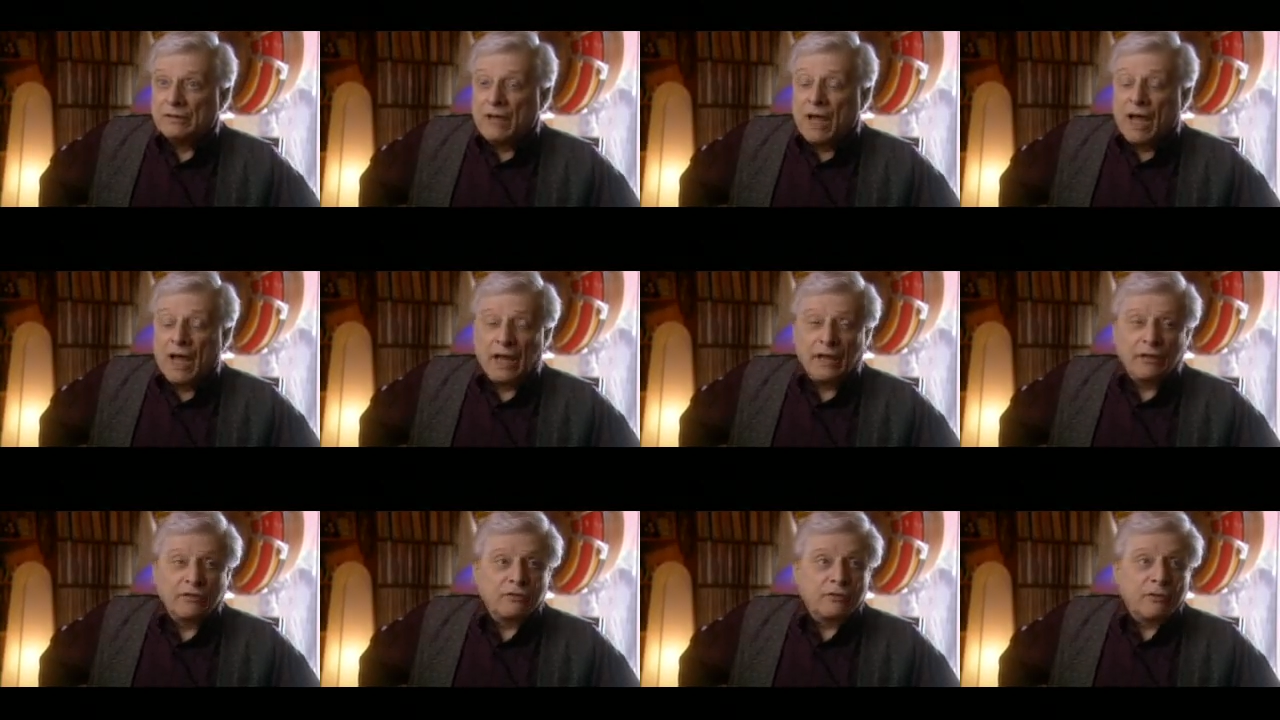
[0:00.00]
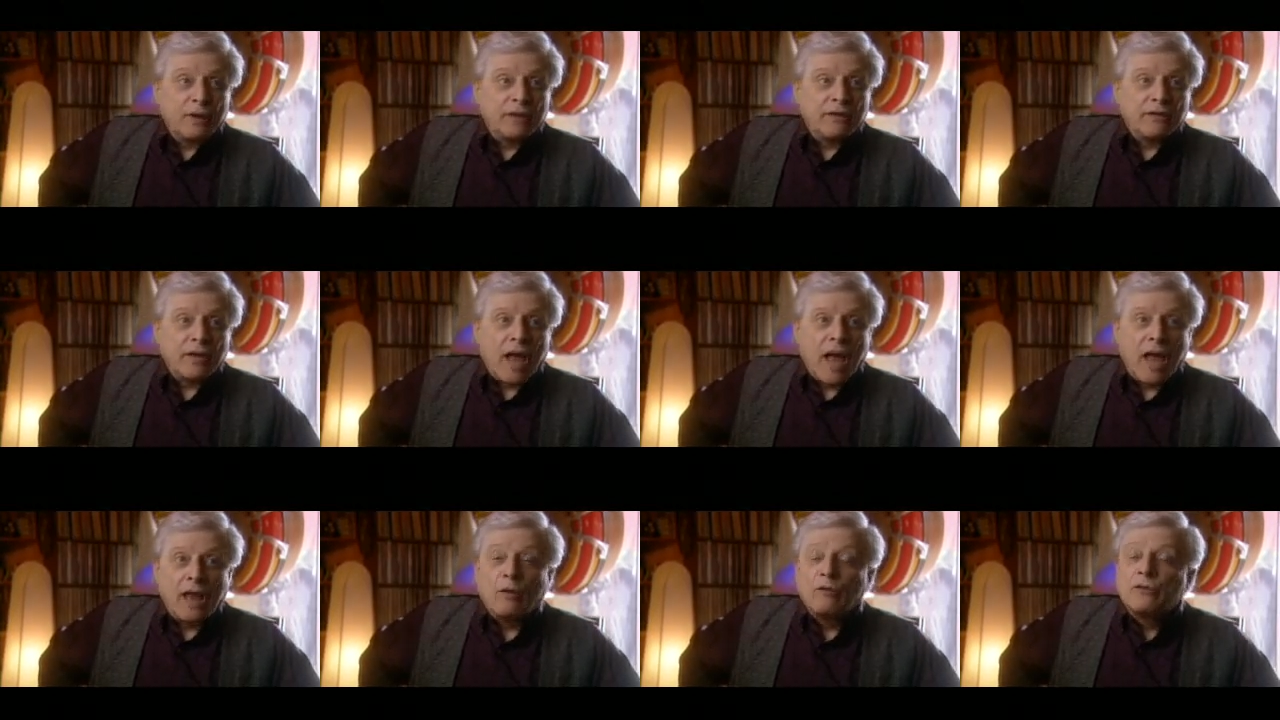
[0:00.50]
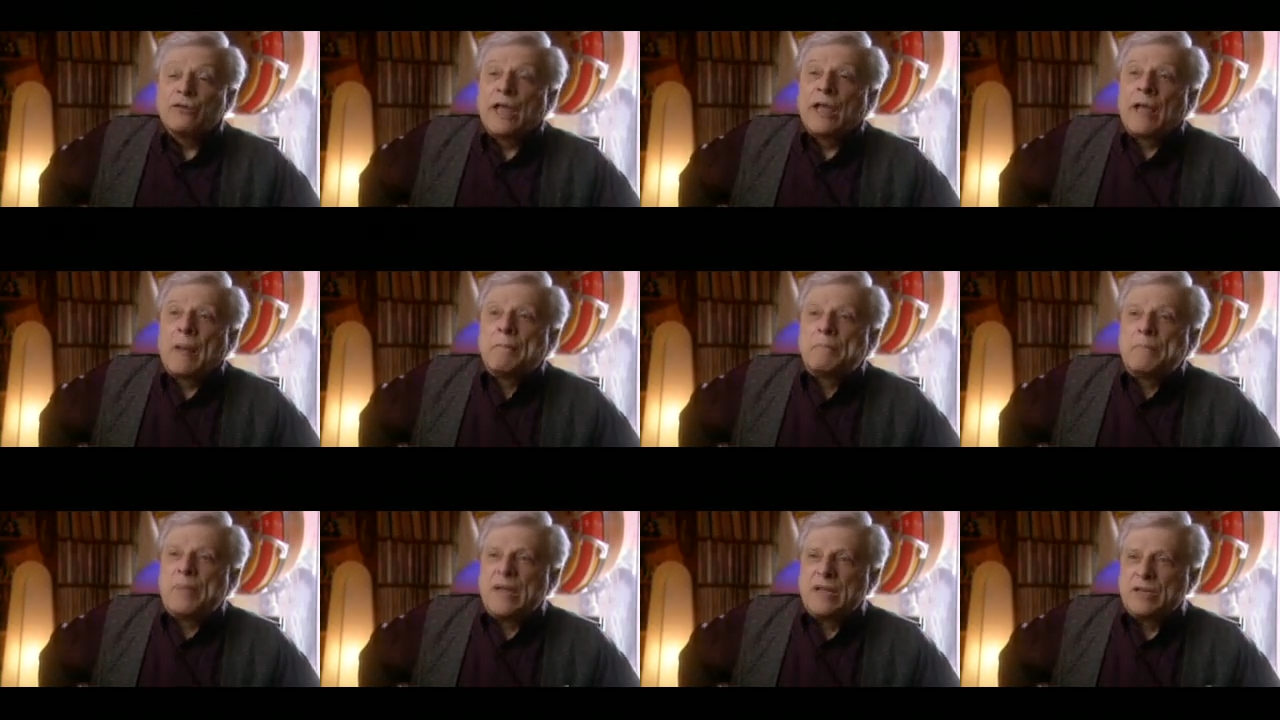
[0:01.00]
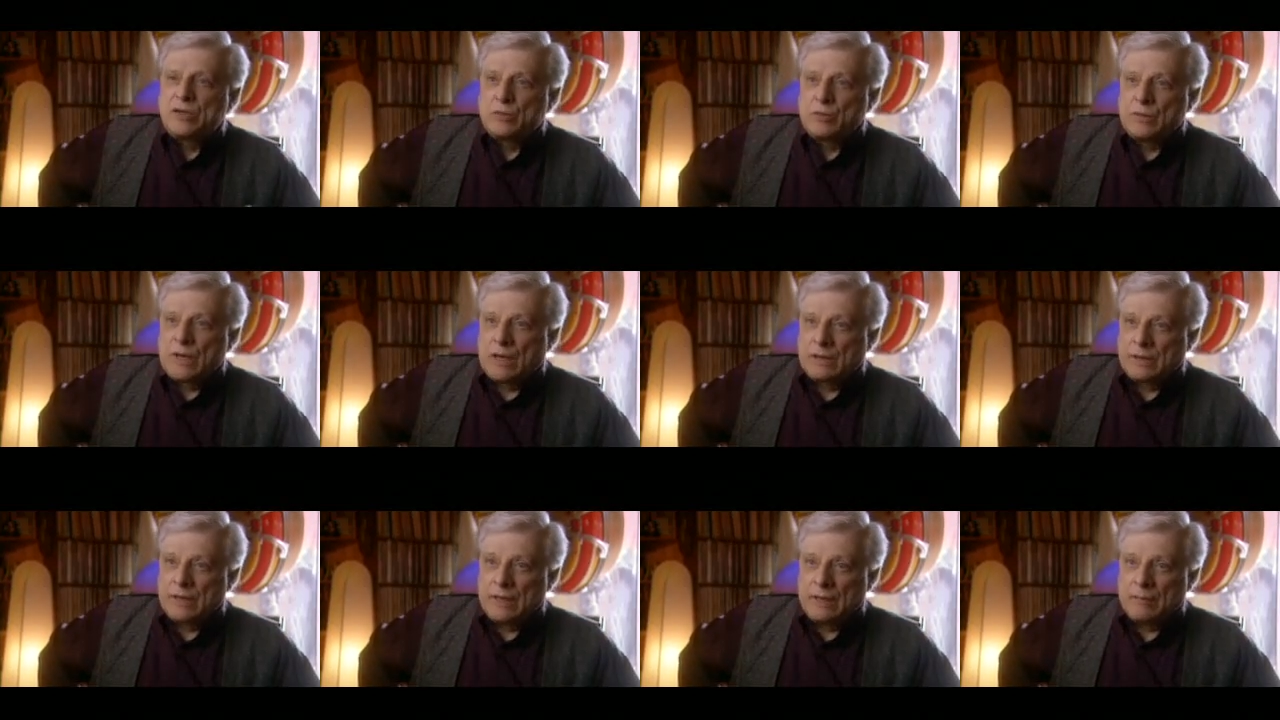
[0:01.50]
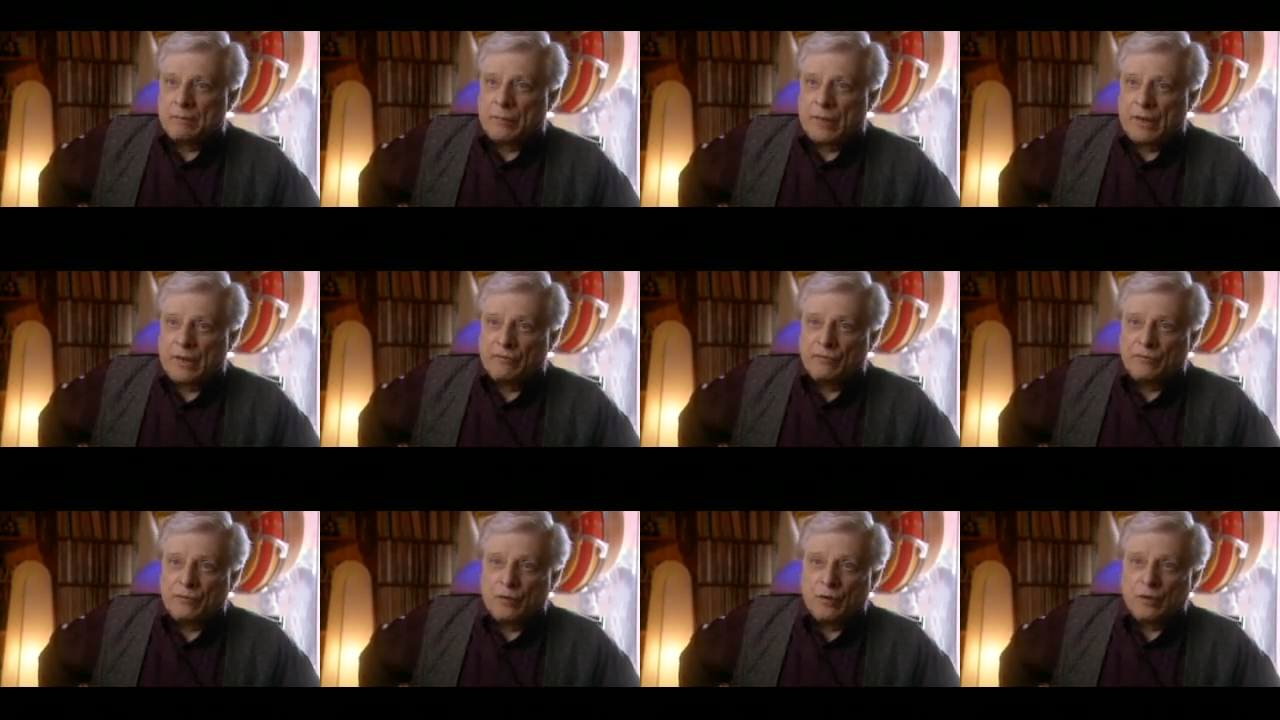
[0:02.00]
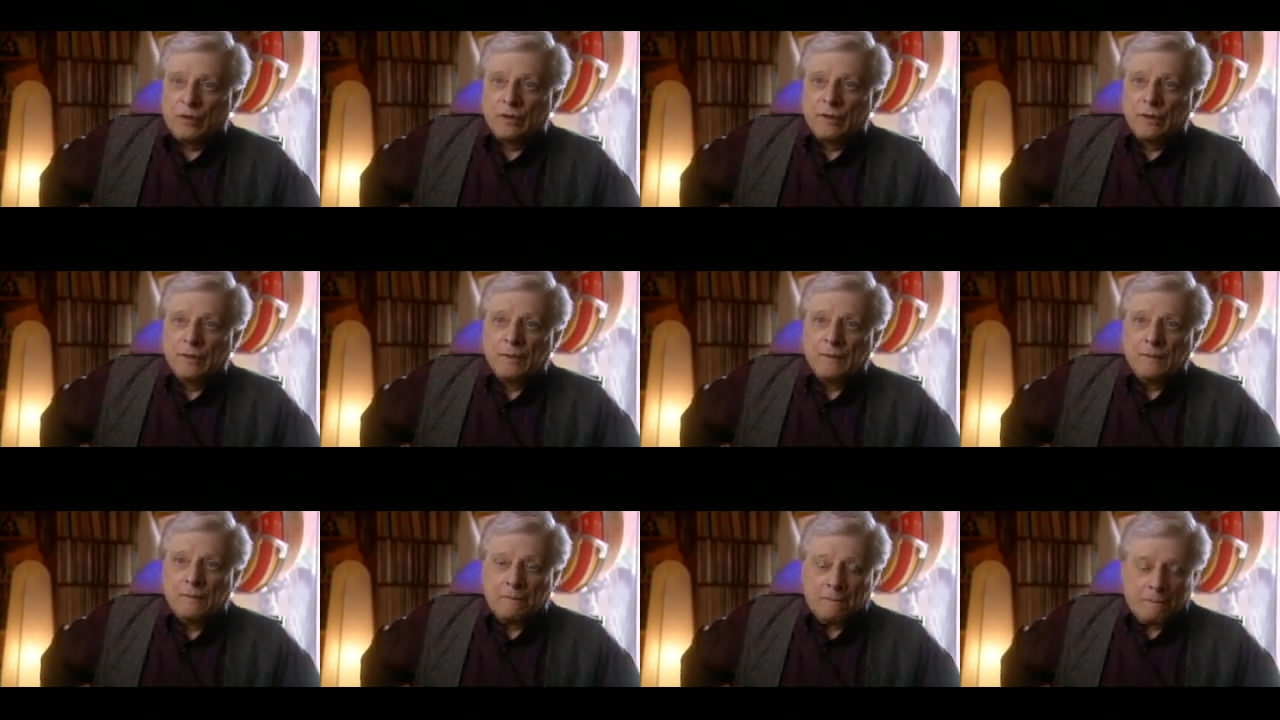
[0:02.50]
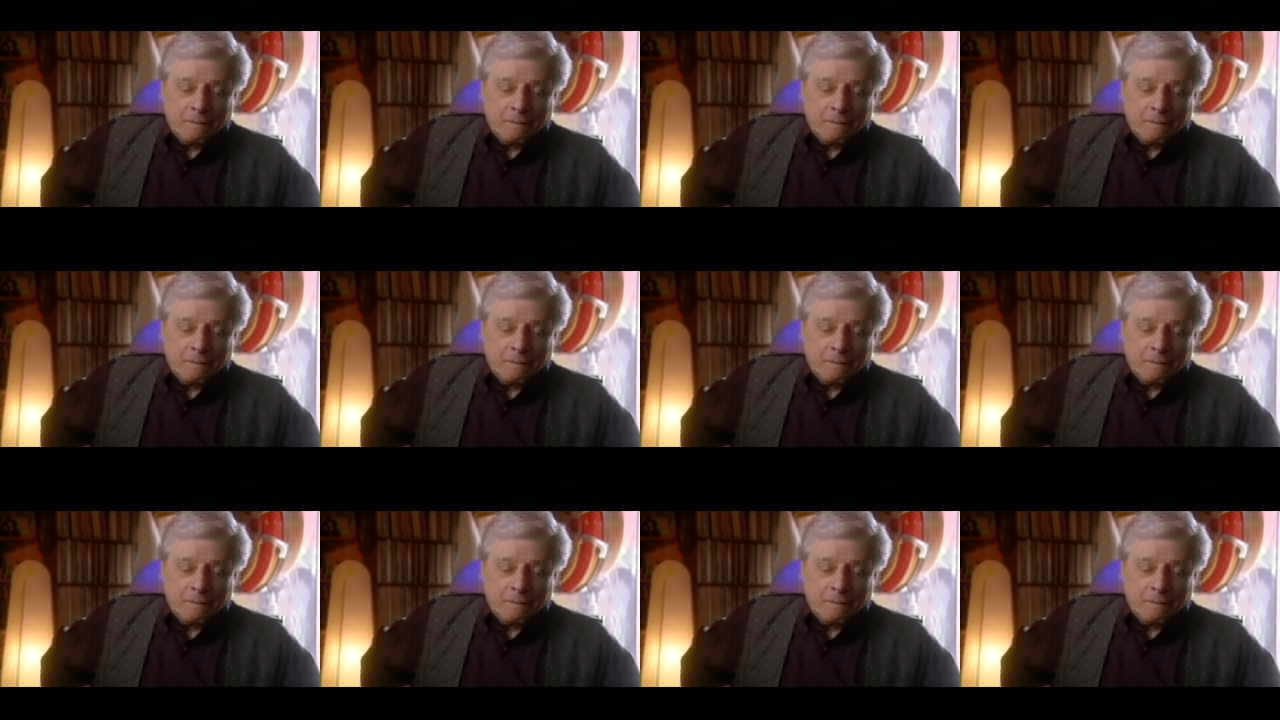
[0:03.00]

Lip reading: The highest rates. I don't take a piss without getting paid for it.